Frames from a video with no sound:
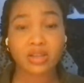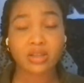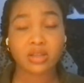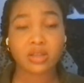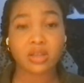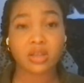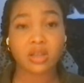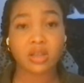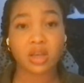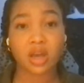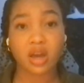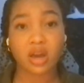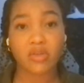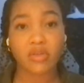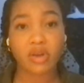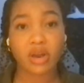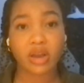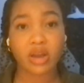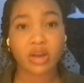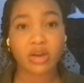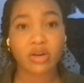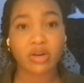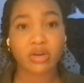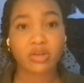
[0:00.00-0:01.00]
to the young
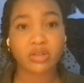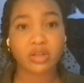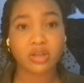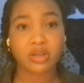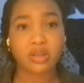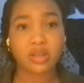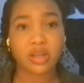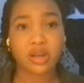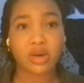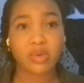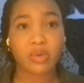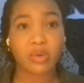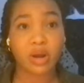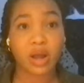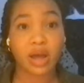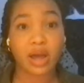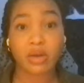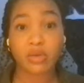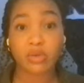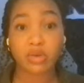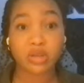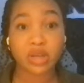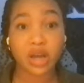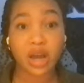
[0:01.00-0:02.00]
reggae girlz out there when
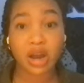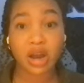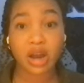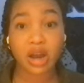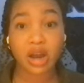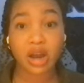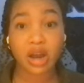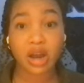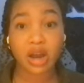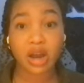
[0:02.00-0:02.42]
I retire